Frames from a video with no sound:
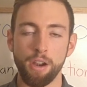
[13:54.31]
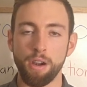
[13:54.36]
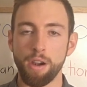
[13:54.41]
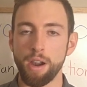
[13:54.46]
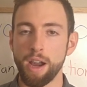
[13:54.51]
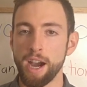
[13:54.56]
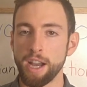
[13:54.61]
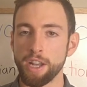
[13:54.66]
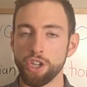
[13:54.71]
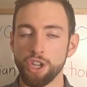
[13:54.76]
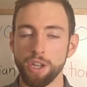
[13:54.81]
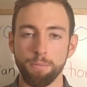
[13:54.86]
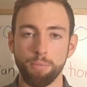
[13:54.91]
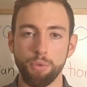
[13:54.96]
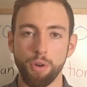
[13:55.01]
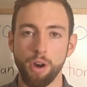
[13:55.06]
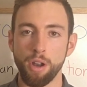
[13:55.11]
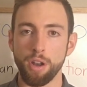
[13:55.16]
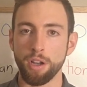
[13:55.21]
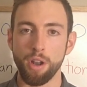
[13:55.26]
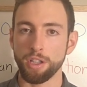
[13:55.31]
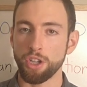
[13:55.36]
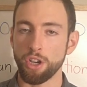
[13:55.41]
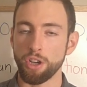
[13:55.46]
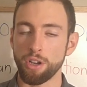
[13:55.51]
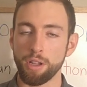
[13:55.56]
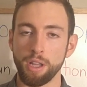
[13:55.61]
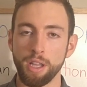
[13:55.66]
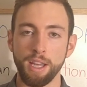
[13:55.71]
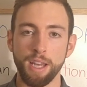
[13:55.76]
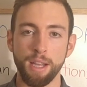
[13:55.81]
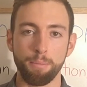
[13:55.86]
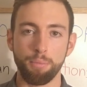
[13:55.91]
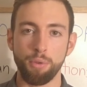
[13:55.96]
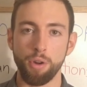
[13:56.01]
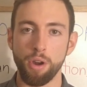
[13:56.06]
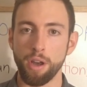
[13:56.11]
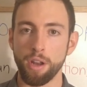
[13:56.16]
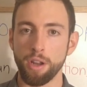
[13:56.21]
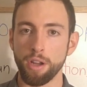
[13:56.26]
our hygiene products, our cleaning
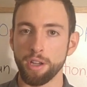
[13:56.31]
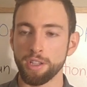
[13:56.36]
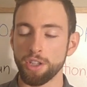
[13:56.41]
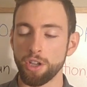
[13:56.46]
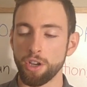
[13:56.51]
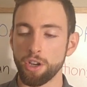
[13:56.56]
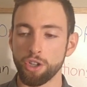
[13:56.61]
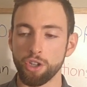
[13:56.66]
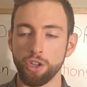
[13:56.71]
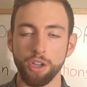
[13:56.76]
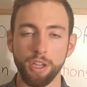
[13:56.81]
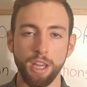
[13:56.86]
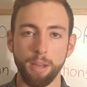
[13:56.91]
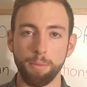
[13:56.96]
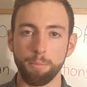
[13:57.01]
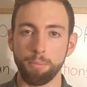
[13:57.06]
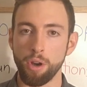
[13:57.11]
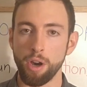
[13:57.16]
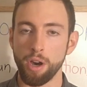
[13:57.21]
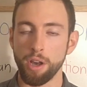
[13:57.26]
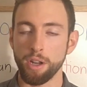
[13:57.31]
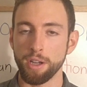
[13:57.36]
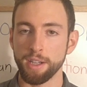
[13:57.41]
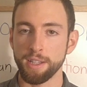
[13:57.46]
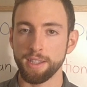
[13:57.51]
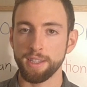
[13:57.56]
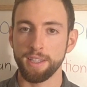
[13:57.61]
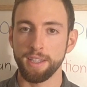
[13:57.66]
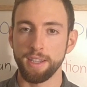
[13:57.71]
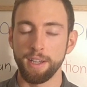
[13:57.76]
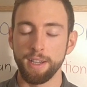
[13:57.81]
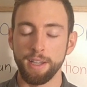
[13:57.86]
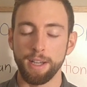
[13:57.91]
products, our cooking products.